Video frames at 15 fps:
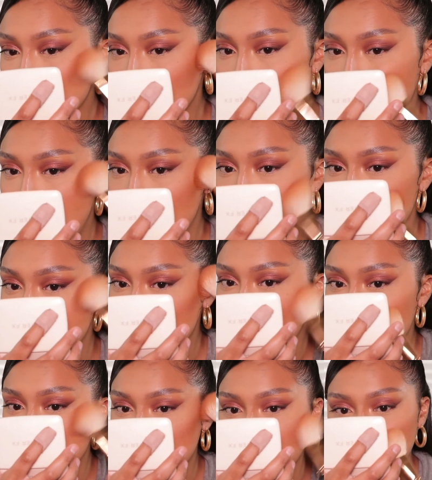I haven't
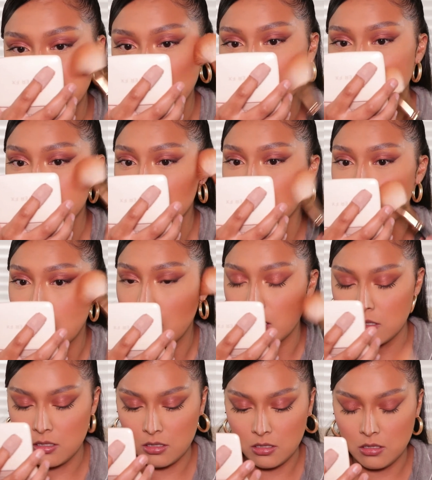found a bronzer
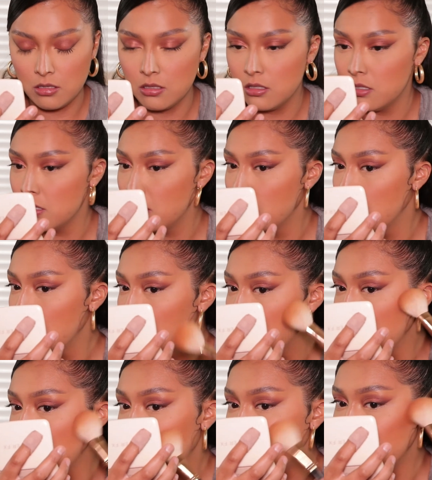that
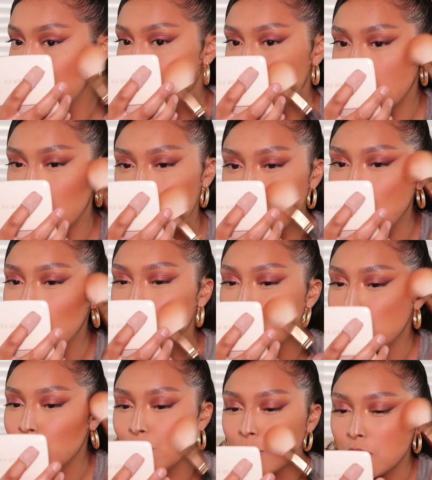I feel like will
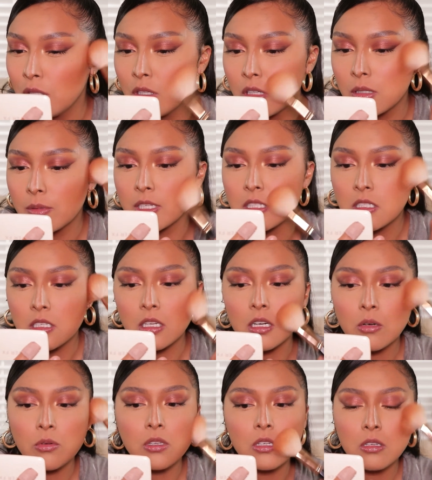do good on my skin. I
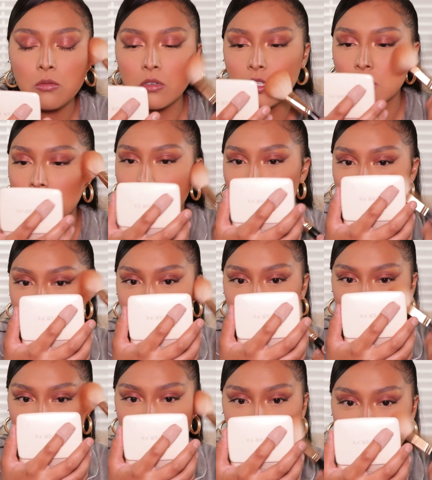really do want to try the
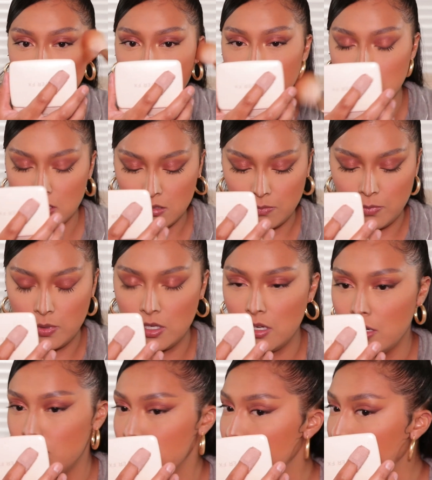Fenty ones, but
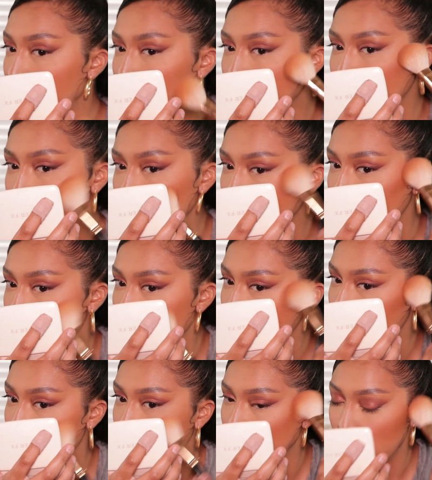I'm kind of afraid to
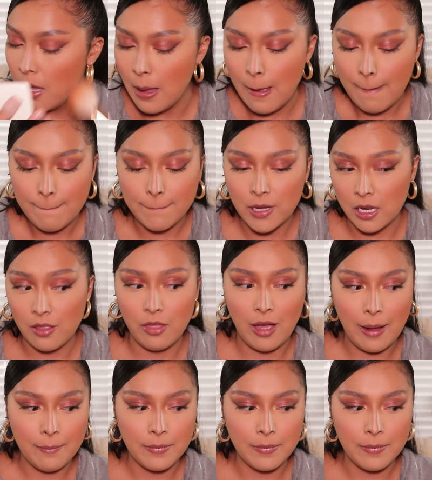like pay that